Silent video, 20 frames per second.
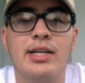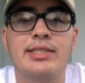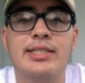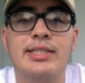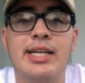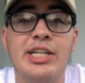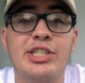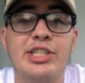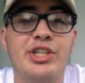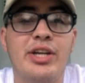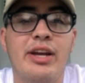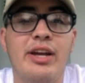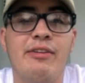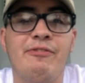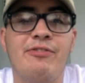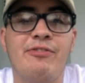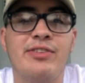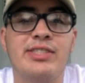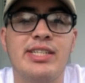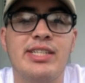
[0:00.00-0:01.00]
Tai Chi
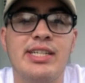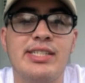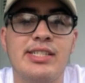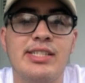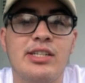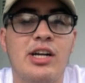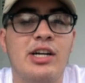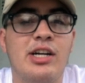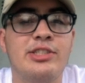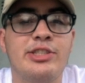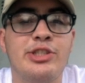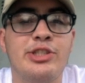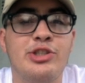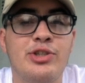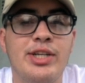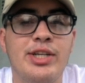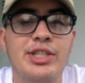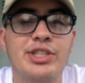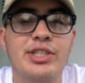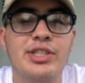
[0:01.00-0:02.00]
emphasizes
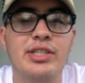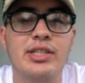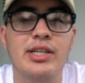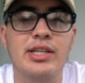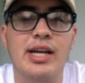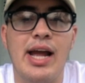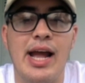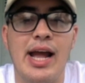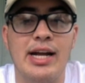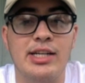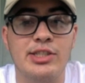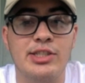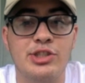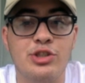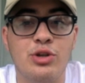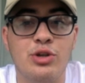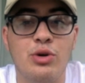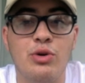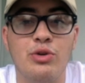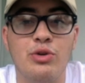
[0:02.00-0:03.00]
concentration and
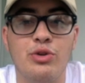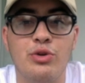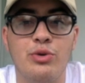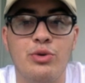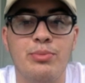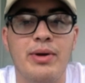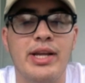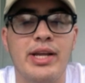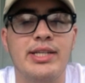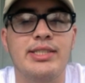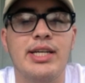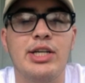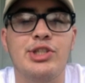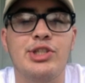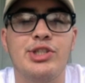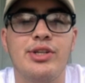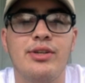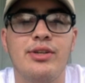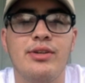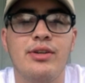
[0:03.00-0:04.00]
control through
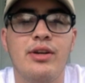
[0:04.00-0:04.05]
meditation.